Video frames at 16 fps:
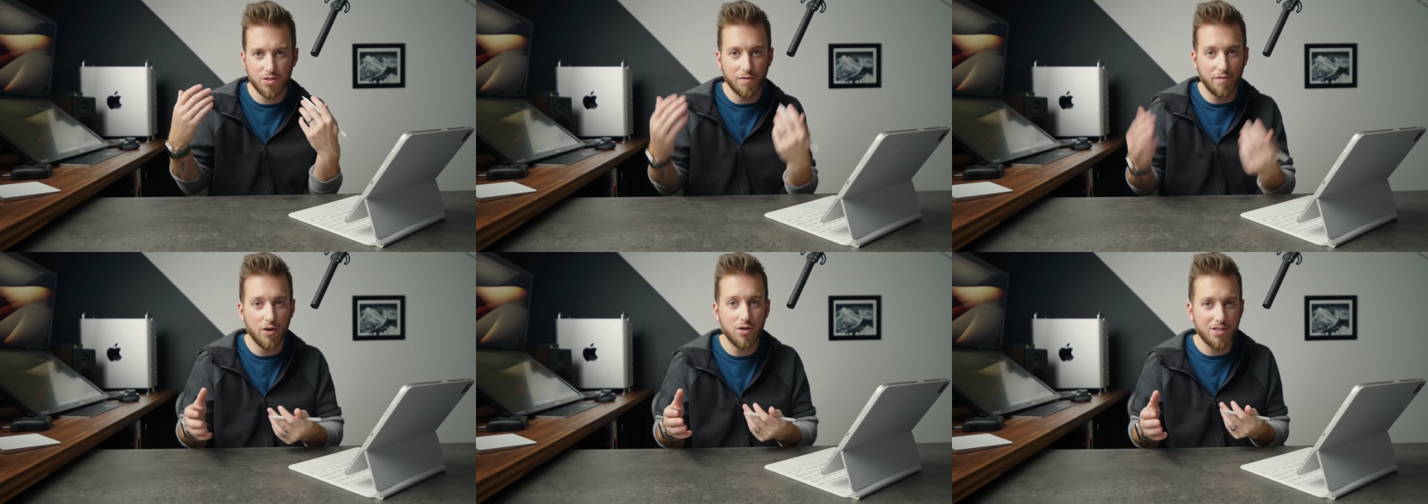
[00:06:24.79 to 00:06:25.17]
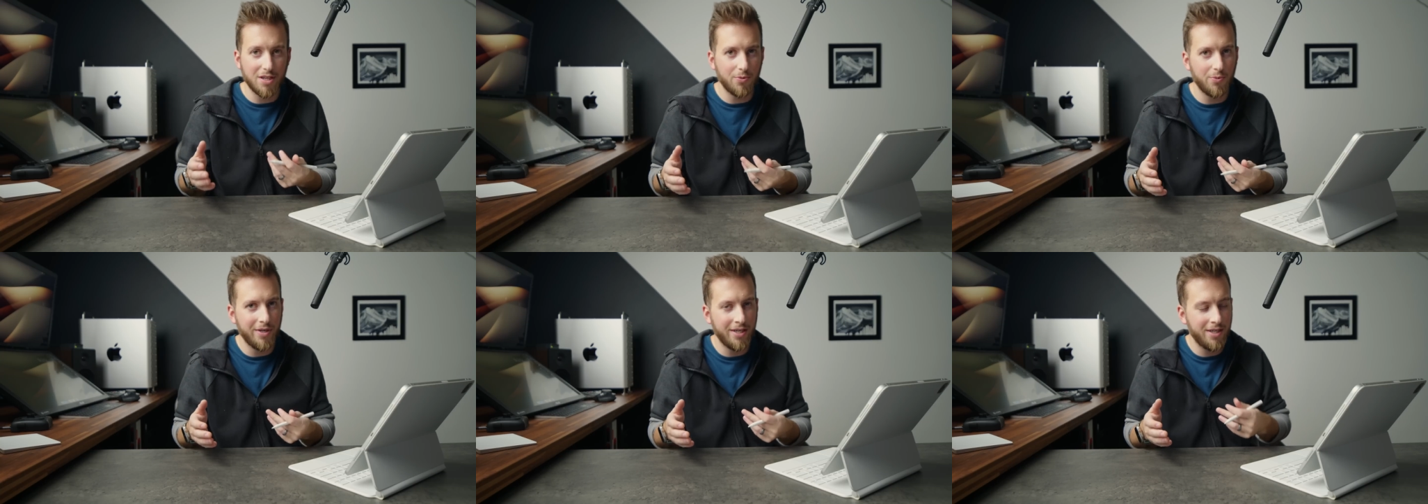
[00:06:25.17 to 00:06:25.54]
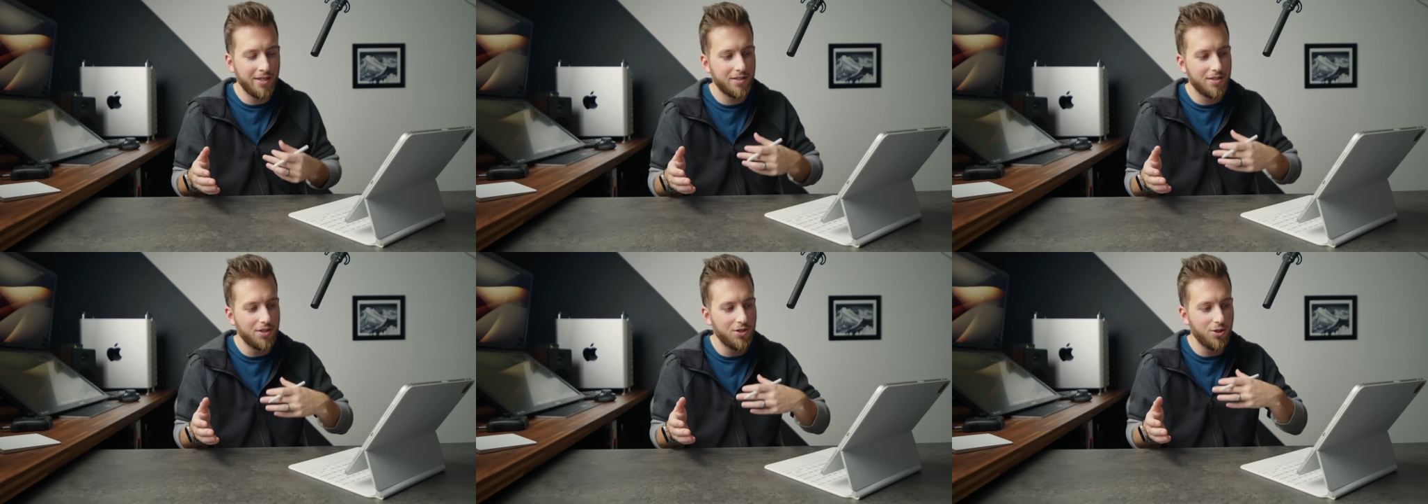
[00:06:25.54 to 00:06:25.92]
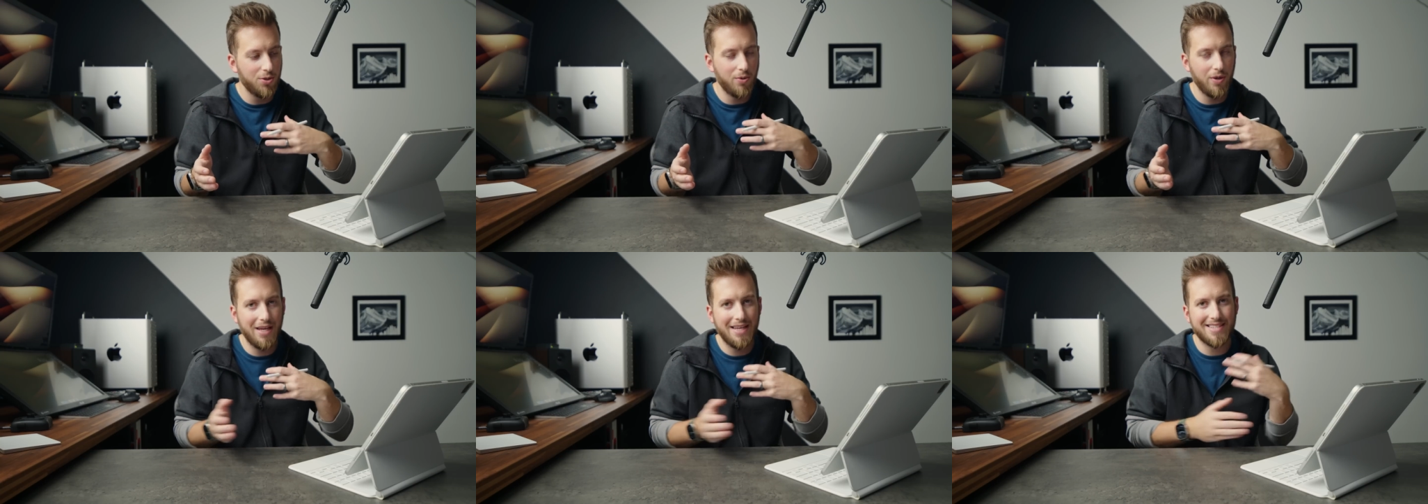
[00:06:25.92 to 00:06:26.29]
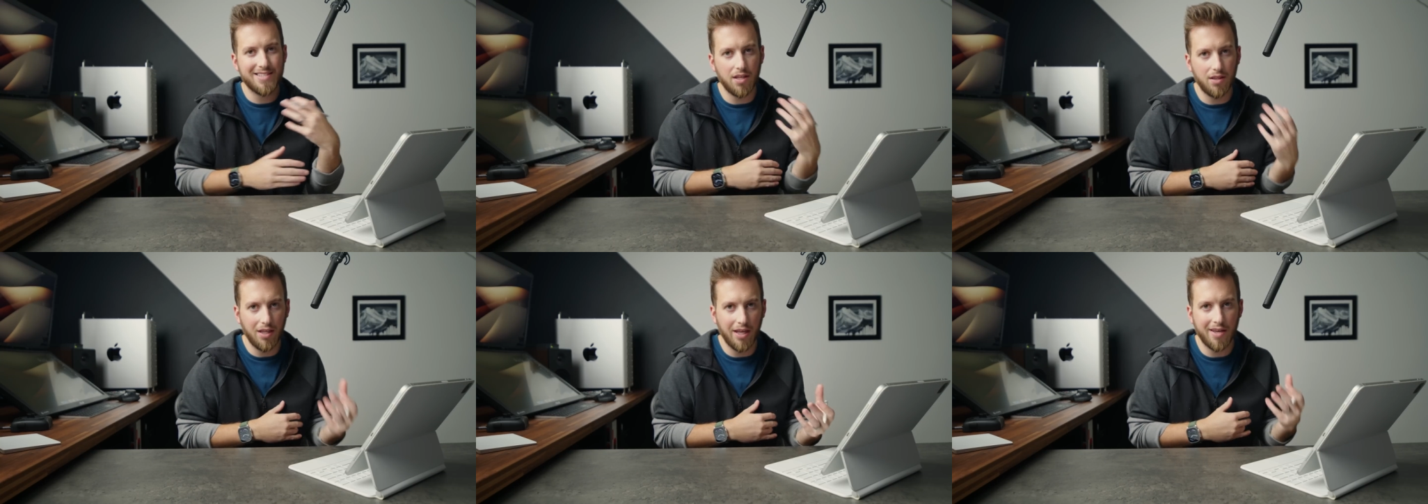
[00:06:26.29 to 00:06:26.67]
the first thing we need to do
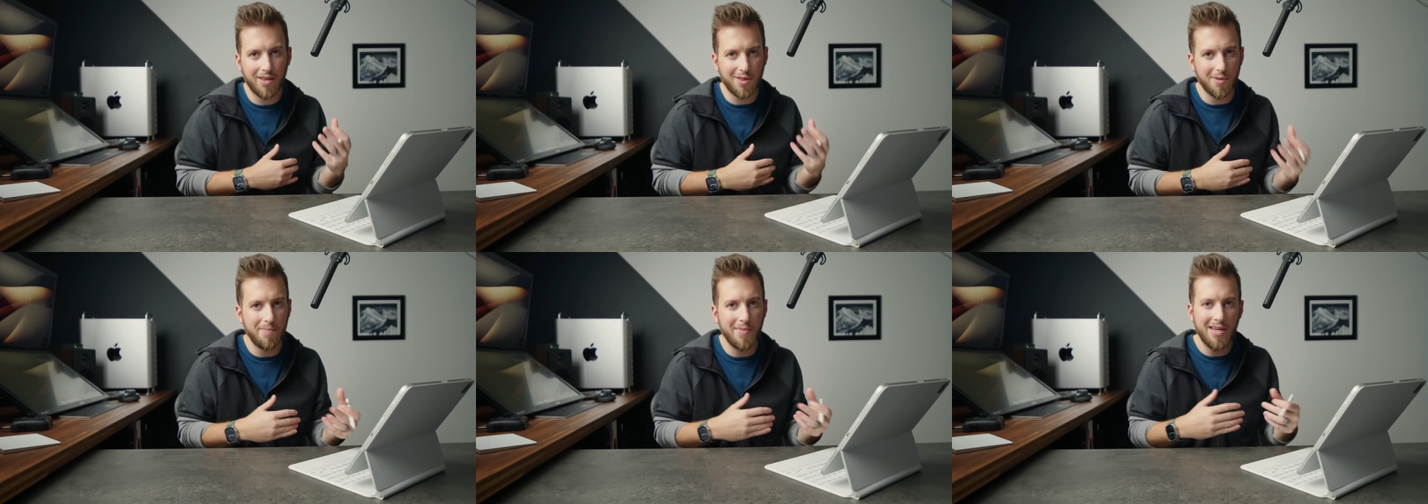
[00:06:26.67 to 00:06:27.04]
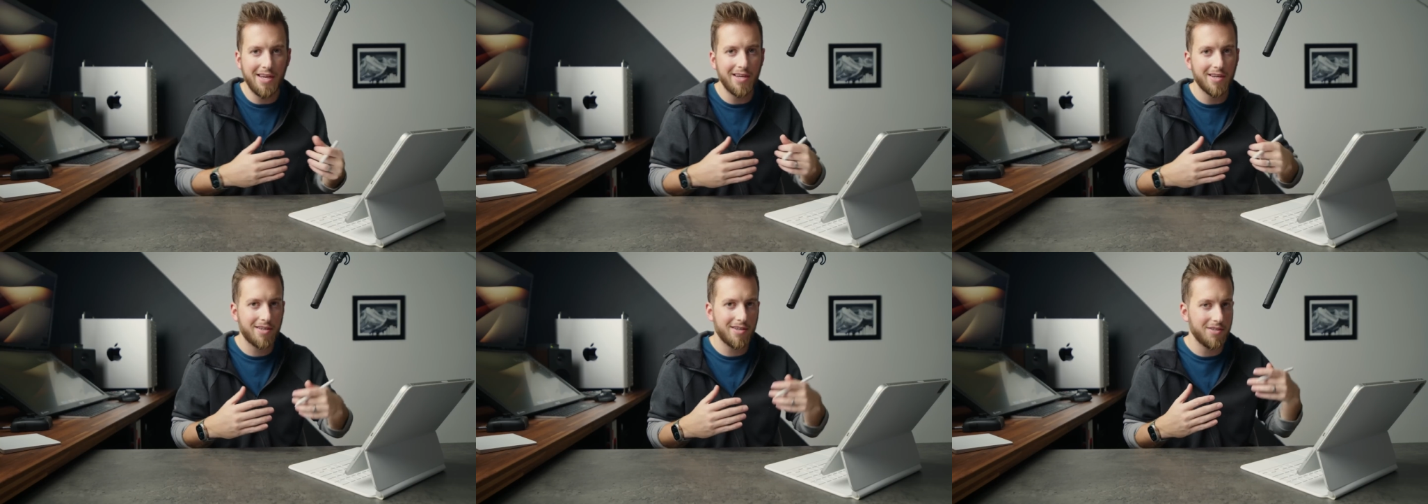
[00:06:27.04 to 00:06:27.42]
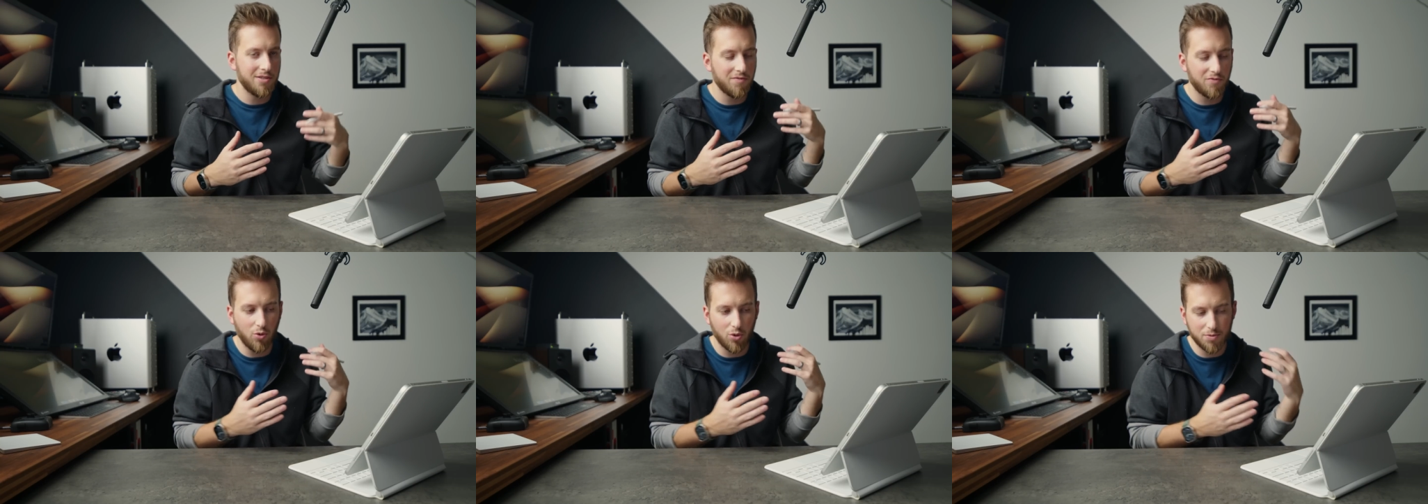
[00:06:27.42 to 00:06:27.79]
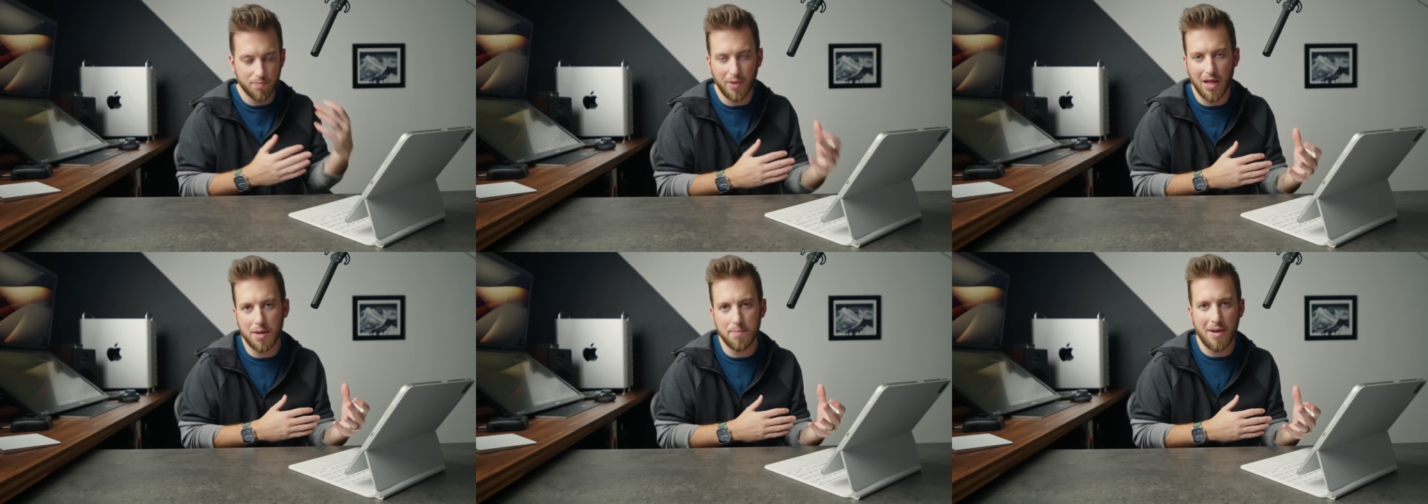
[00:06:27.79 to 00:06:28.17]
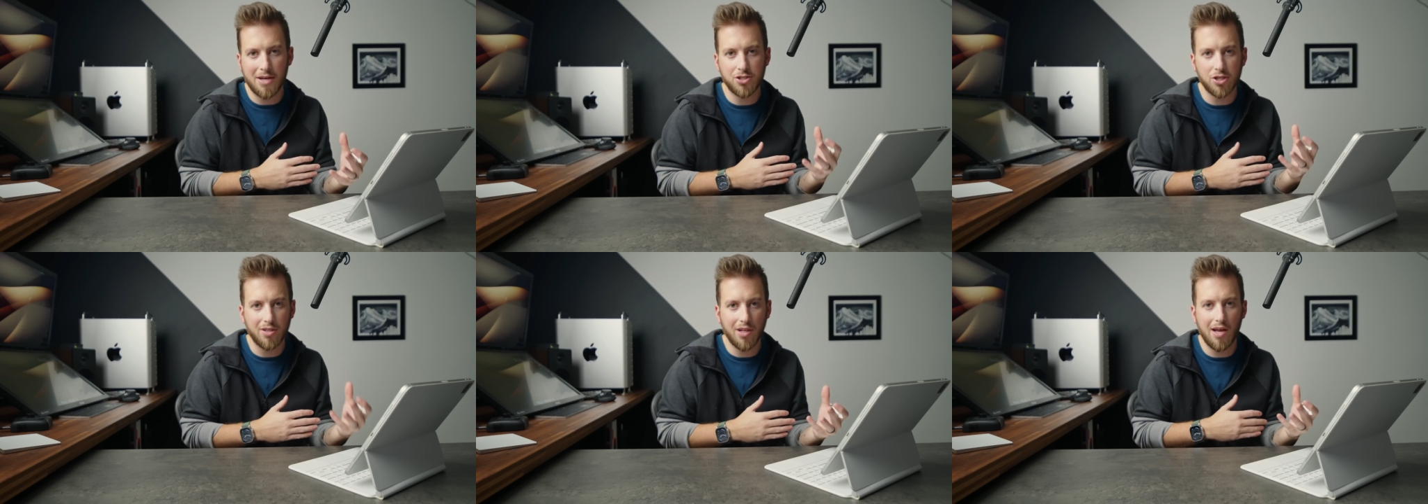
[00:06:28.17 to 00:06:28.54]
is link the media because of course
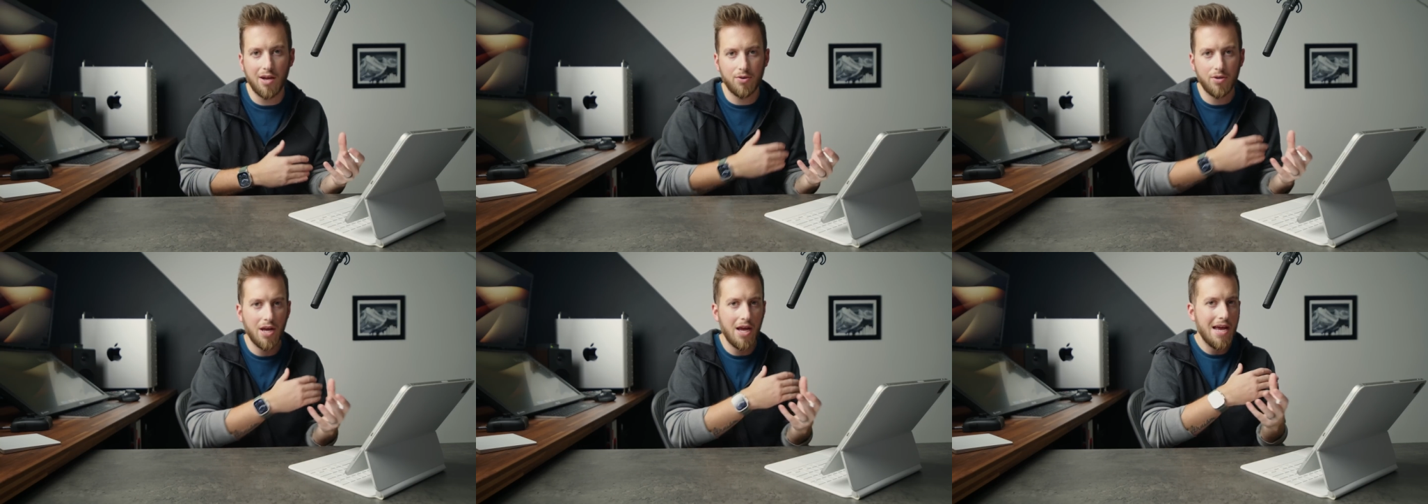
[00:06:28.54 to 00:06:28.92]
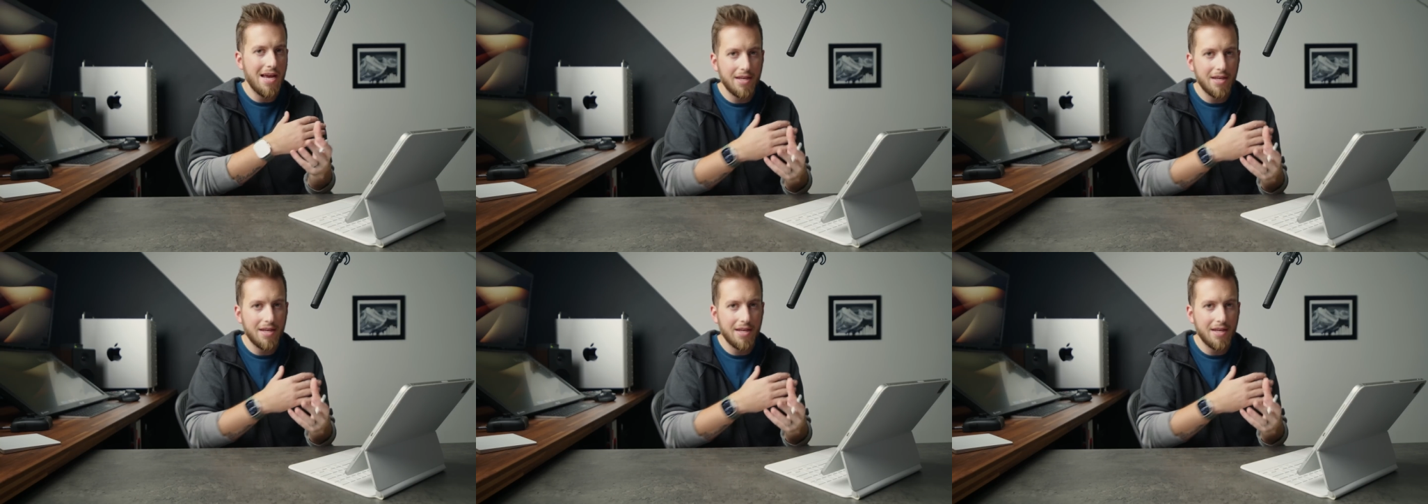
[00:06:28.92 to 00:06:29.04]
Blackmagic Cloud